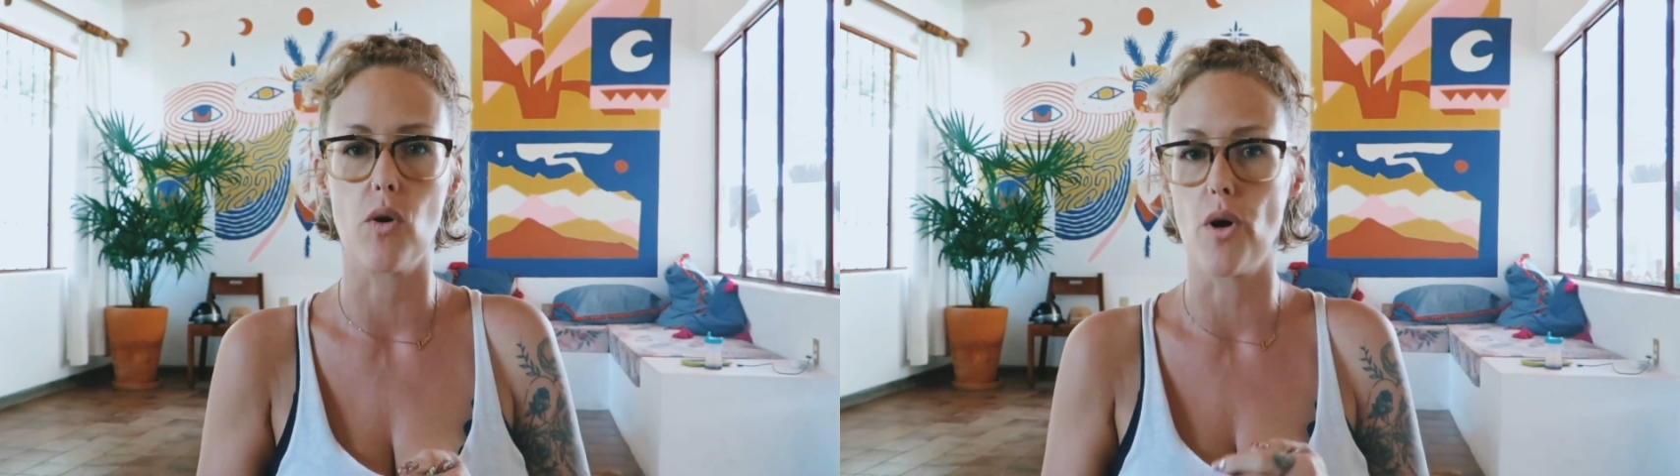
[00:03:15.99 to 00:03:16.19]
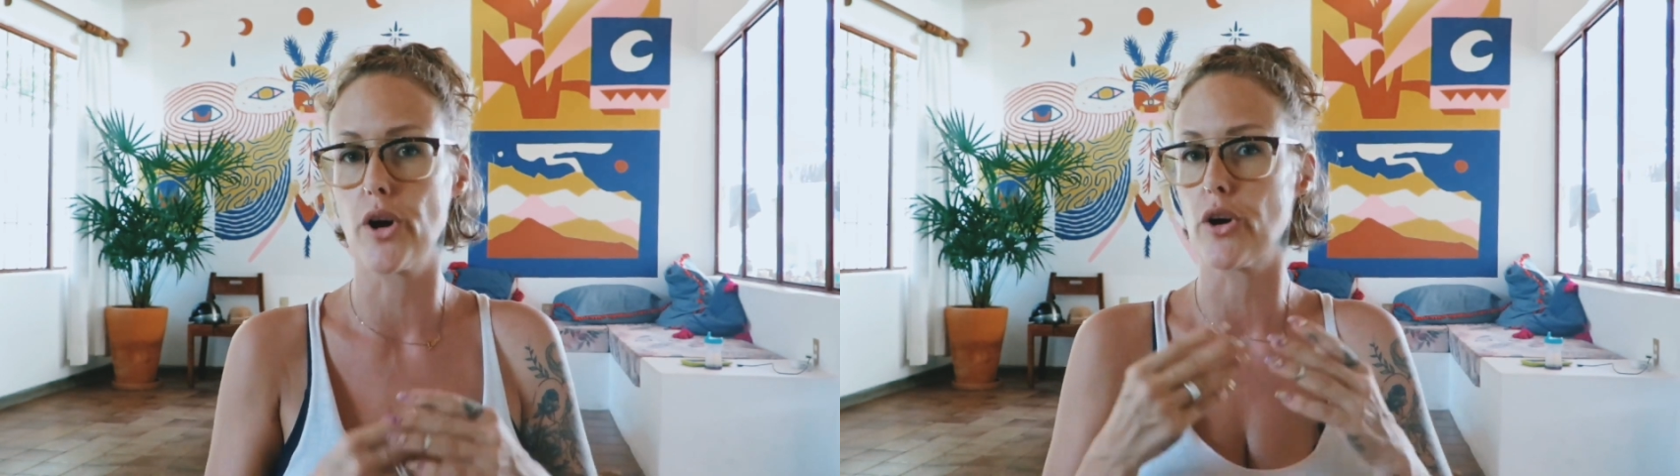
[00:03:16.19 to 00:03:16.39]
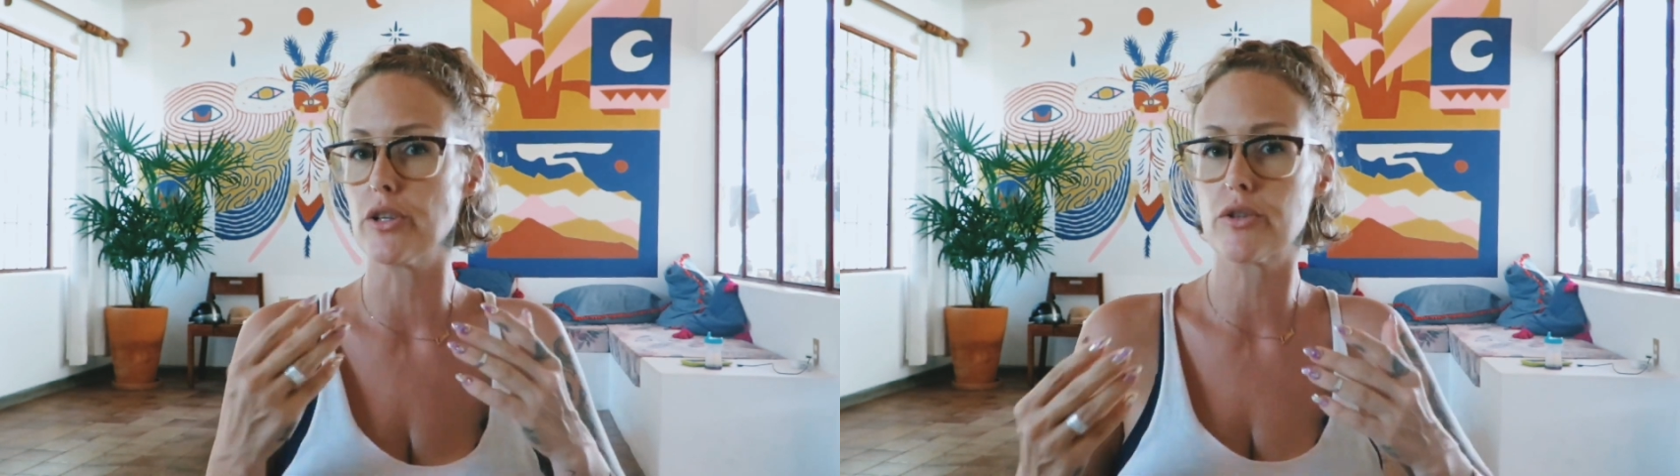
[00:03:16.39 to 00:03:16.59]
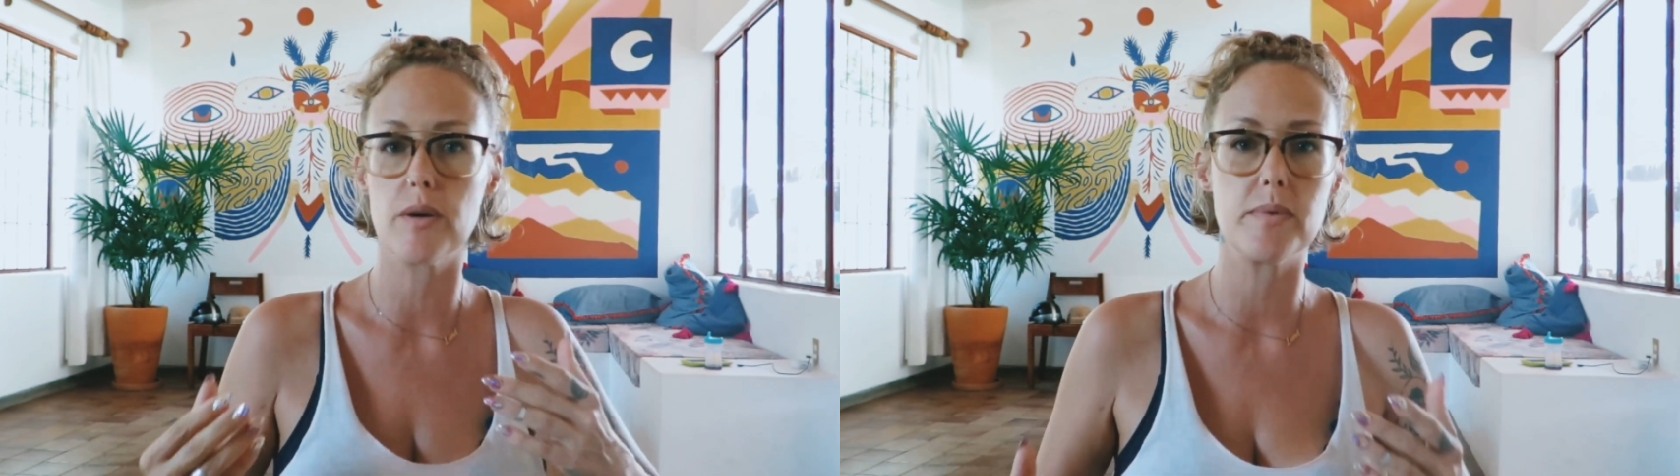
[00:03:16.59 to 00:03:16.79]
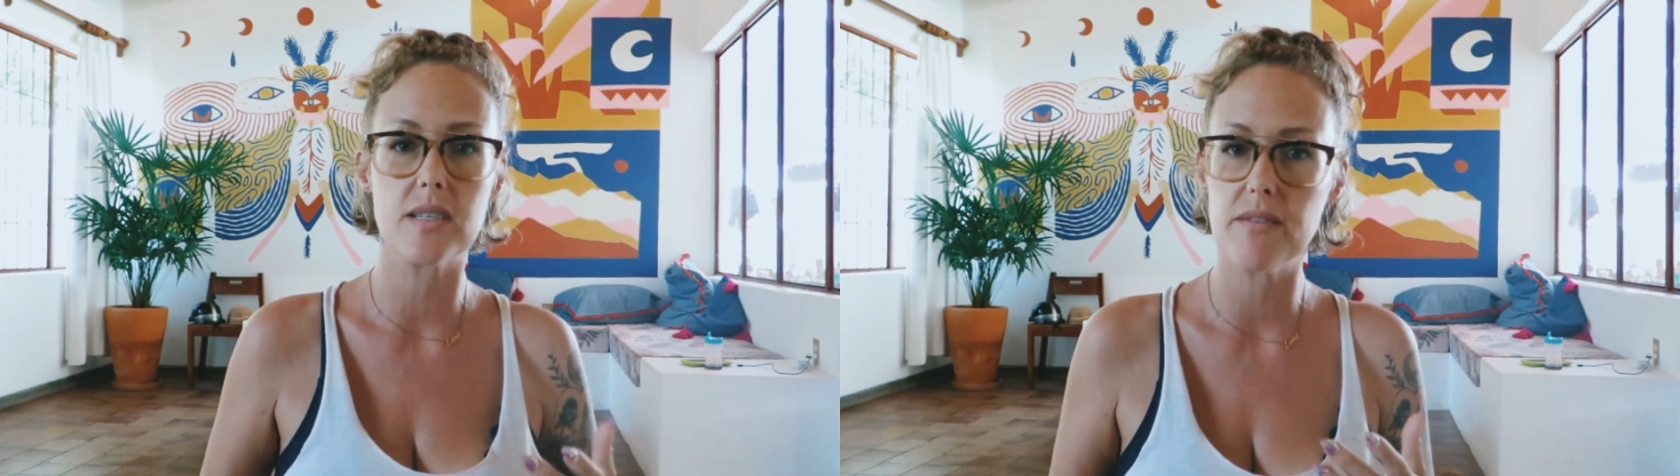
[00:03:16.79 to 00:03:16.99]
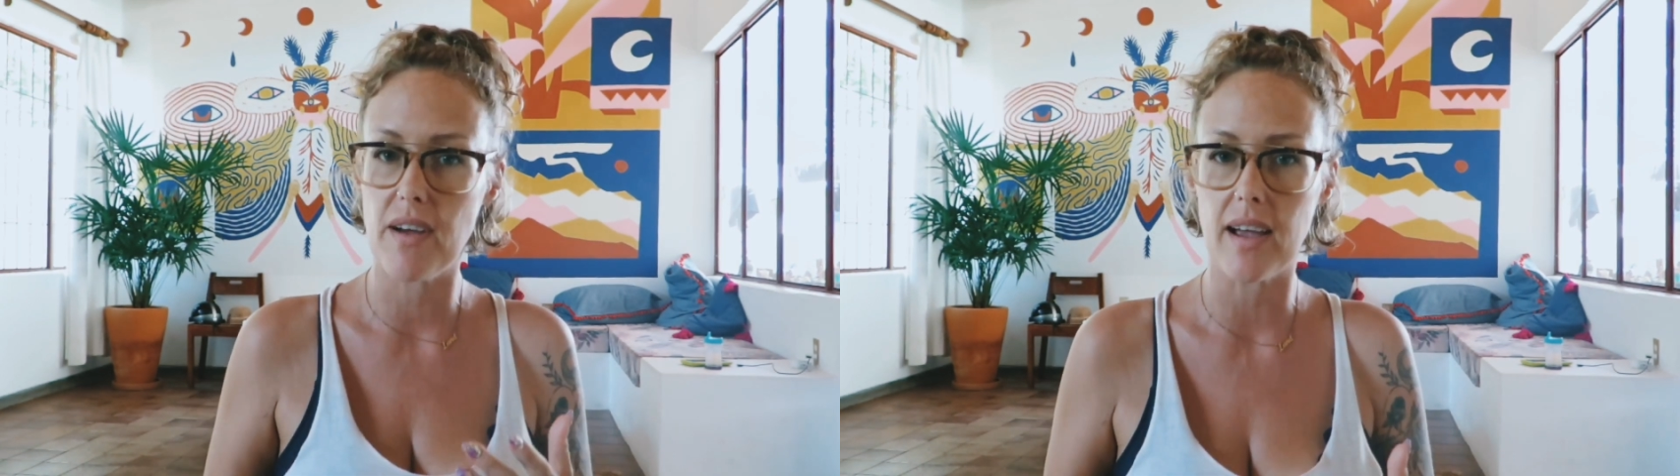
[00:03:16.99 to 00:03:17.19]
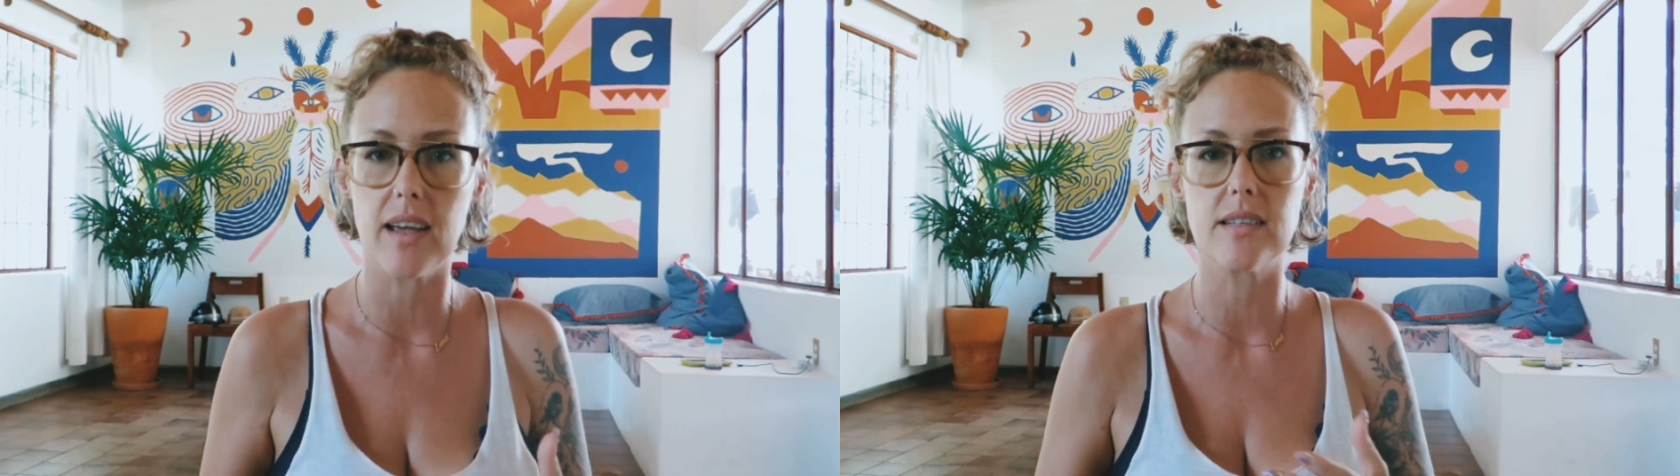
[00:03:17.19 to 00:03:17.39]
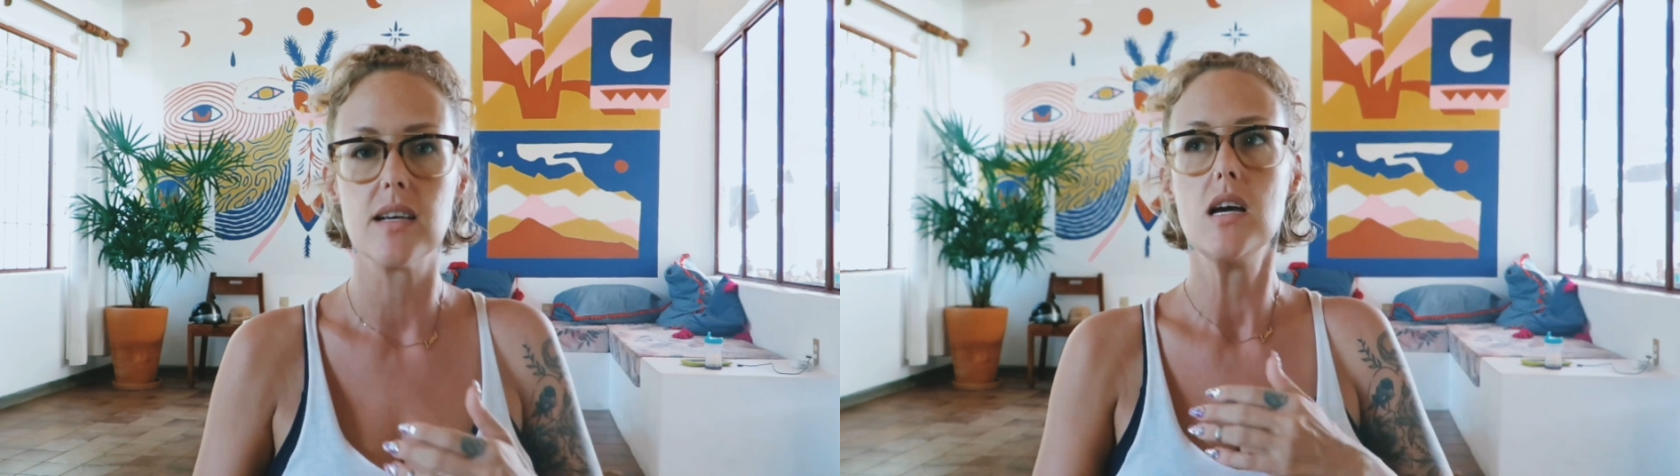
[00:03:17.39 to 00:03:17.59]
go on girls' trips to
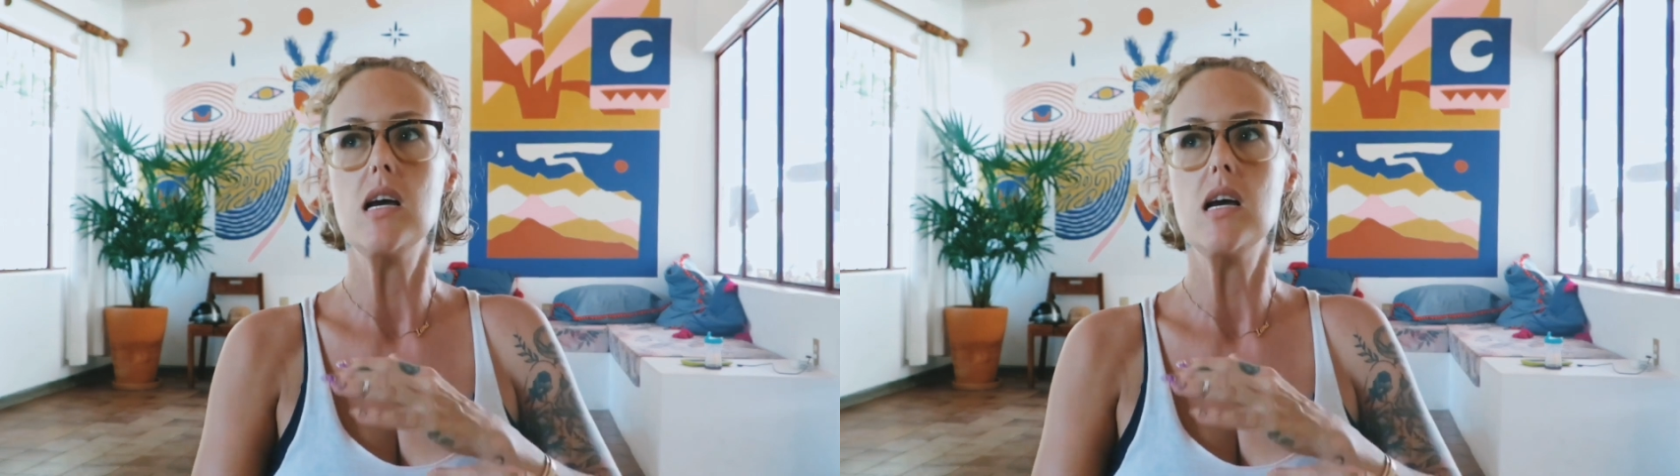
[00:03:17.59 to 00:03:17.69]
Vegas,